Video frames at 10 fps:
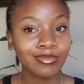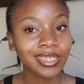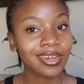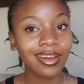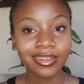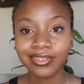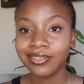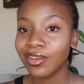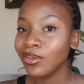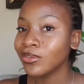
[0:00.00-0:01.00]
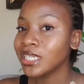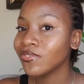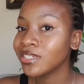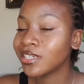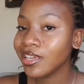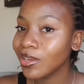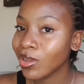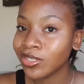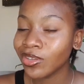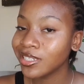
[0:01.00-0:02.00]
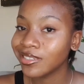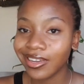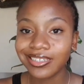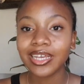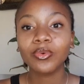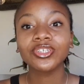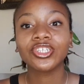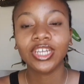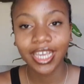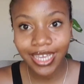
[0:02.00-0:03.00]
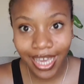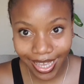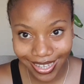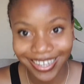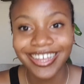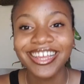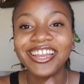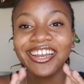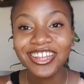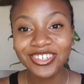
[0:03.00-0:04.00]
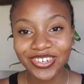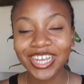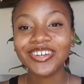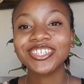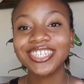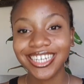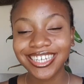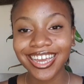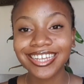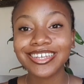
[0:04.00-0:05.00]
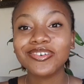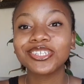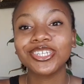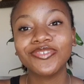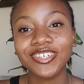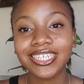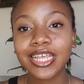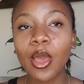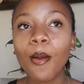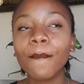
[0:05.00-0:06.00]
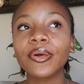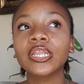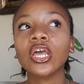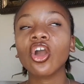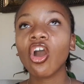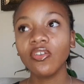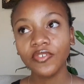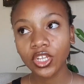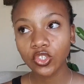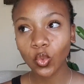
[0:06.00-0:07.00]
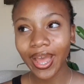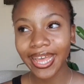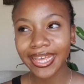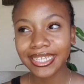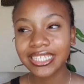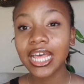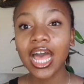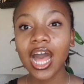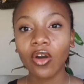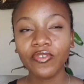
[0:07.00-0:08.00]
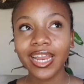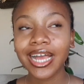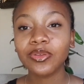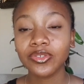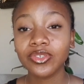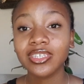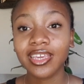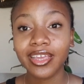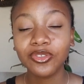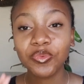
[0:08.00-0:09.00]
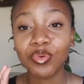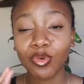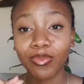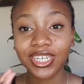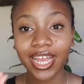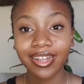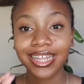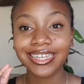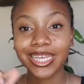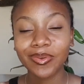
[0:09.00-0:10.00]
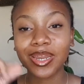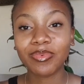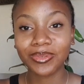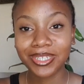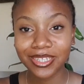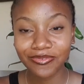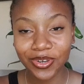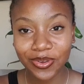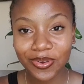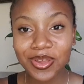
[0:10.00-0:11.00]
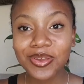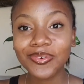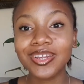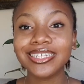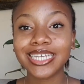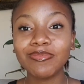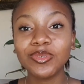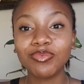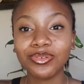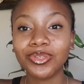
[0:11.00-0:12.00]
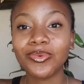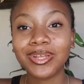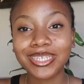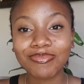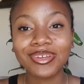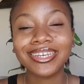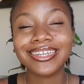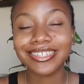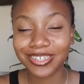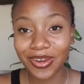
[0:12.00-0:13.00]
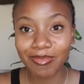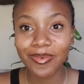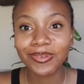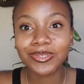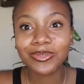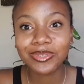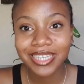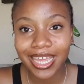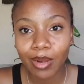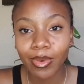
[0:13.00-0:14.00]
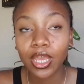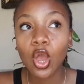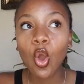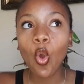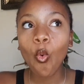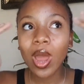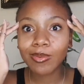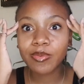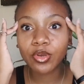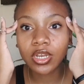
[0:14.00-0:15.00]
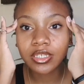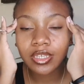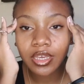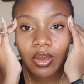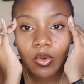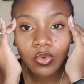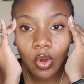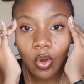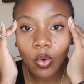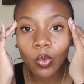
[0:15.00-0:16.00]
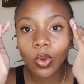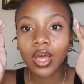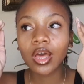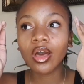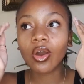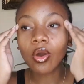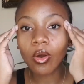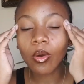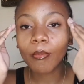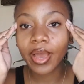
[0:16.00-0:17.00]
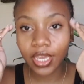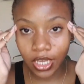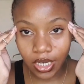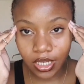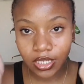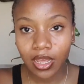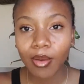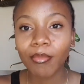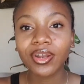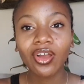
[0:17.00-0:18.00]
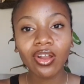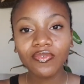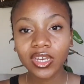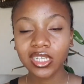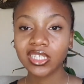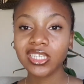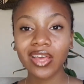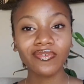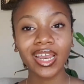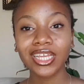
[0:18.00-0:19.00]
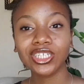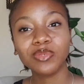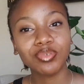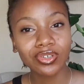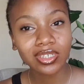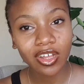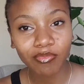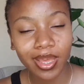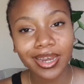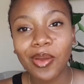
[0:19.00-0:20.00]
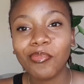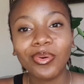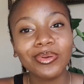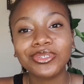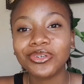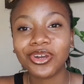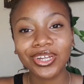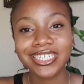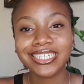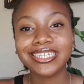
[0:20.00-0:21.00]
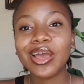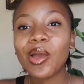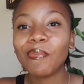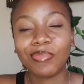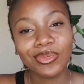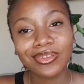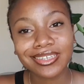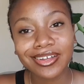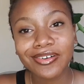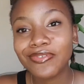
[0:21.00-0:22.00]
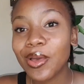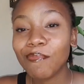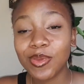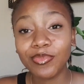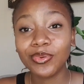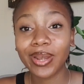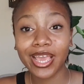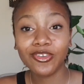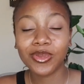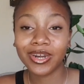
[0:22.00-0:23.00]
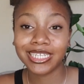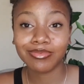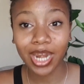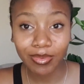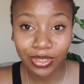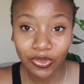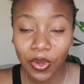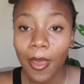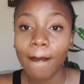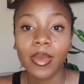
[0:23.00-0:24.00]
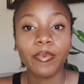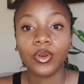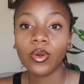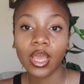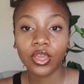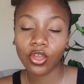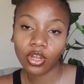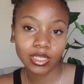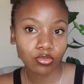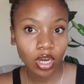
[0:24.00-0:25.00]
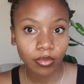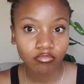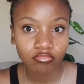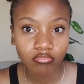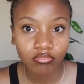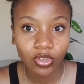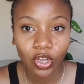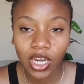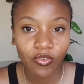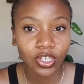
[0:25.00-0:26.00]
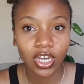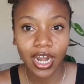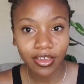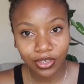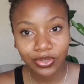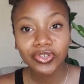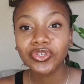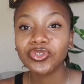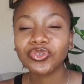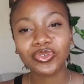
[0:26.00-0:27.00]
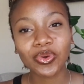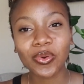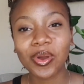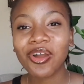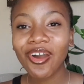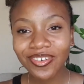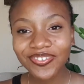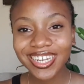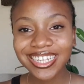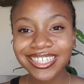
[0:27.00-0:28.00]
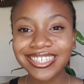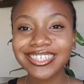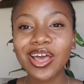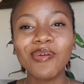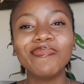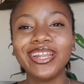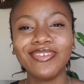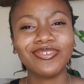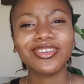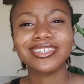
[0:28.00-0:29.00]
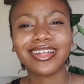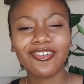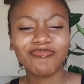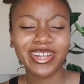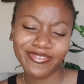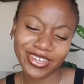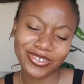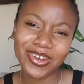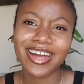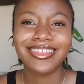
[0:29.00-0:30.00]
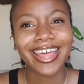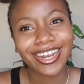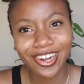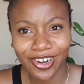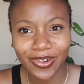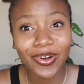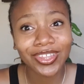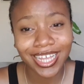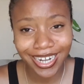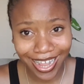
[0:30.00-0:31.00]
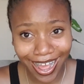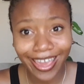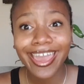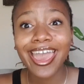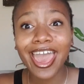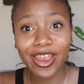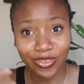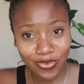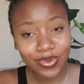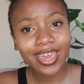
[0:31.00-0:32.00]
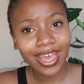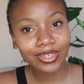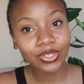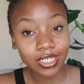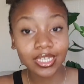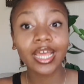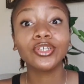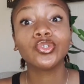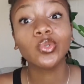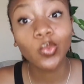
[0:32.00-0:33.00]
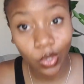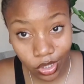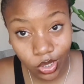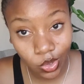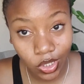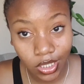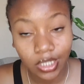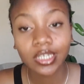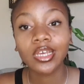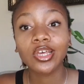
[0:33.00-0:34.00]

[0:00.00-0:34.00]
My god, even shaking was not nice. I was shaking. Literally, I was shaking, guys. I was nervous. But confidence-wise, I feel like I was also scared to promote my channel that day when I posted the video. When it's time to post on WhatsApp and Instagram, I was so scared. I'm like, what are people going to say? Oh, no. Oh, my goodness. But confidence, I feel like just be yourself, man. Post your content. Be yourself. People who like you are going to subscribe to you. People who don't like you are going to subscribe. Not everyone's going to like you. So confidence, believe in yourself, believe that you are that girl or that guy and you can do this and you will do this.